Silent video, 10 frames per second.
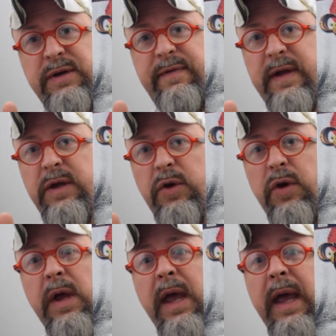figure,
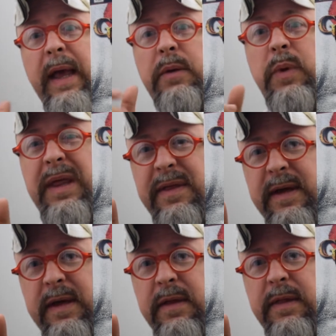and we
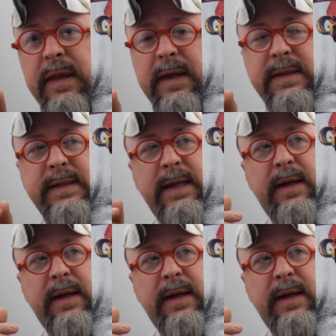think that